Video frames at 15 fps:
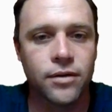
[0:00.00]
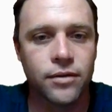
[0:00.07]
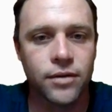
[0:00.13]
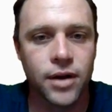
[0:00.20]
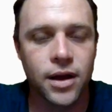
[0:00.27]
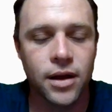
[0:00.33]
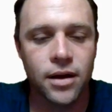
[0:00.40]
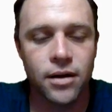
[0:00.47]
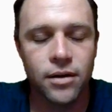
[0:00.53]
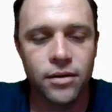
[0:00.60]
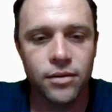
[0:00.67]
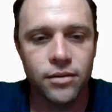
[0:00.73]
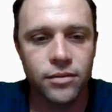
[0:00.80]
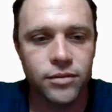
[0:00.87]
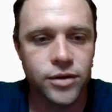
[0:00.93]
So
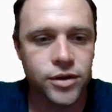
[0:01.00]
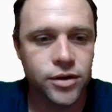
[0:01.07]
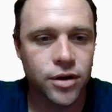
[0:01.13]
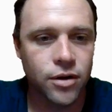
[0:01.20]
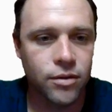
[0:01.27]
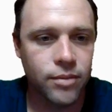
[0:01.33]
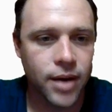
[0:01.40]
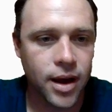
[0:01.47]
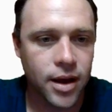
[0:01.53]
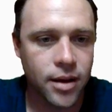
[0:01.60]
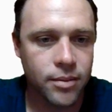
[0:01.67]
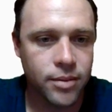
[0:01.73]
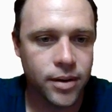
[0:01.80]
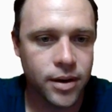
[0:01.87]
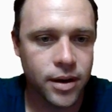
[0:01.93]
now we'll just go back
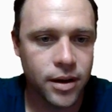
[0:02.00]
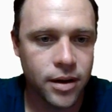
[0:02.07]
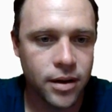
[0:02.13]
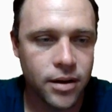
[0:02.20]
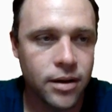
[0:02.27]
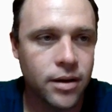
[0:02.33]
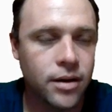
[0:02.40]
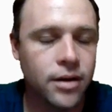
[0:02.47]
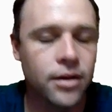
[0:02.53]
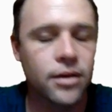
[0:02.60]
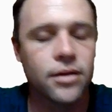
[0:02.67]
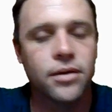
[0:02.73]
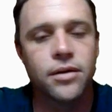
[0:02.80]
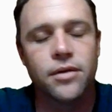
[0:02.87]
up in here.